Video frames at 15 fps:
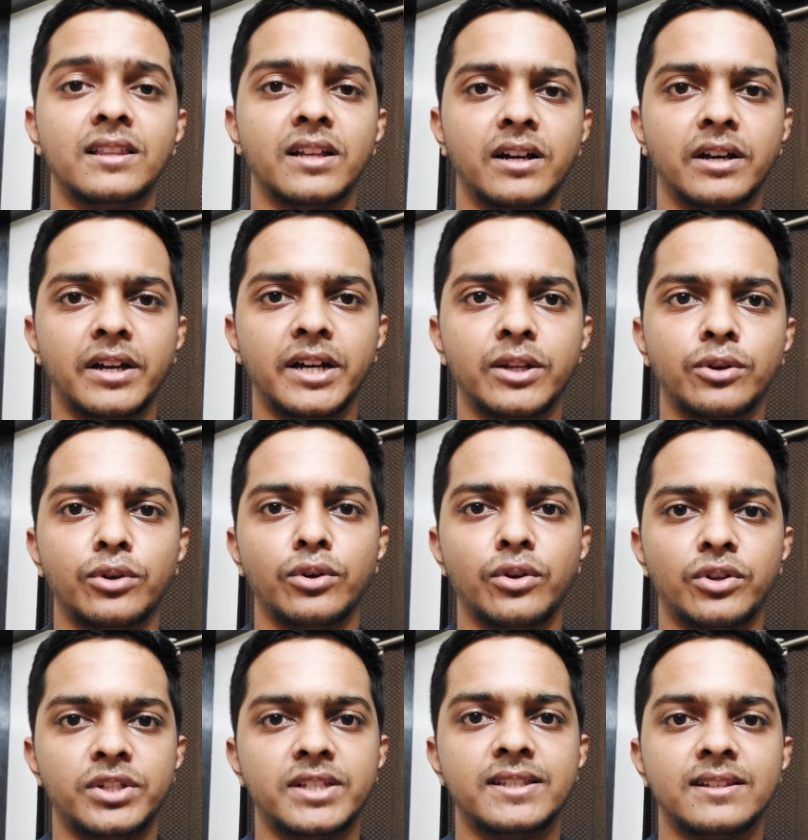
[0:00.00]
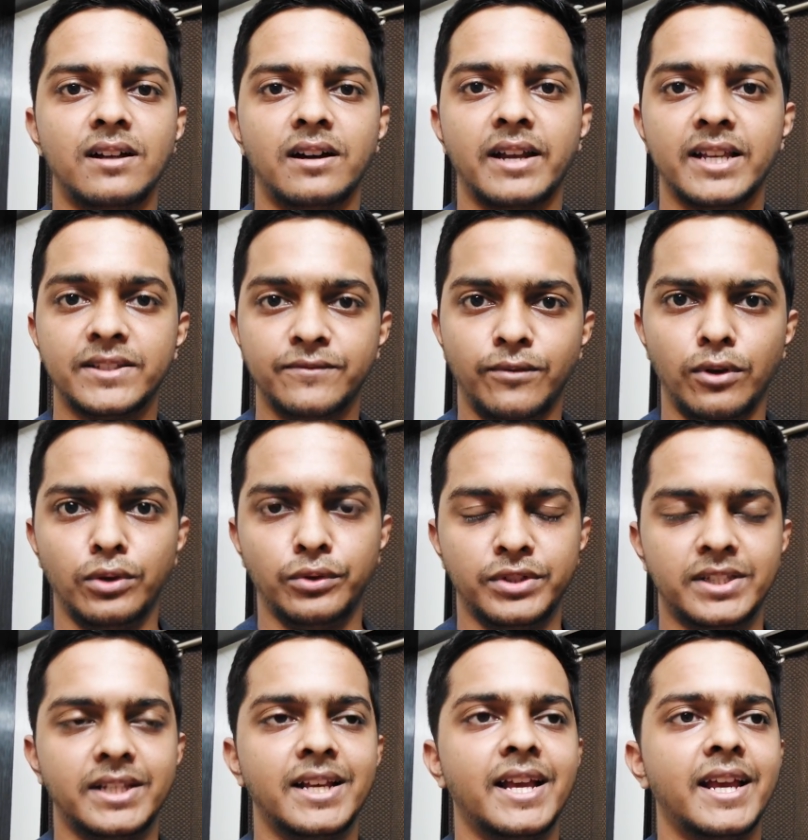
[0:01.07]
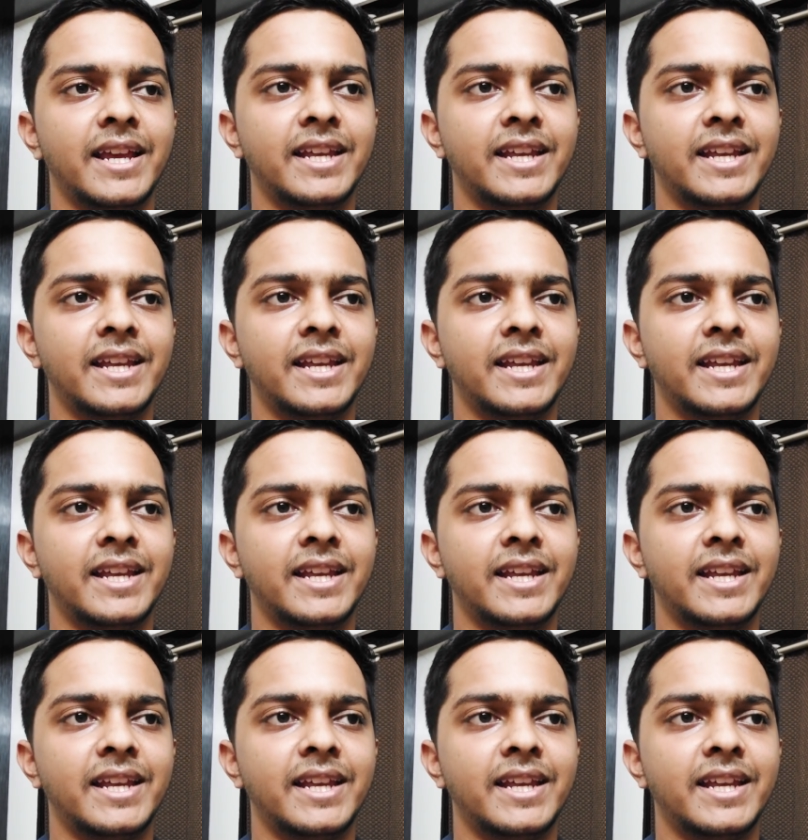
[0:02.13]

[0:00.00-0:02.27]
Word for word: The correct chronologies are as follows.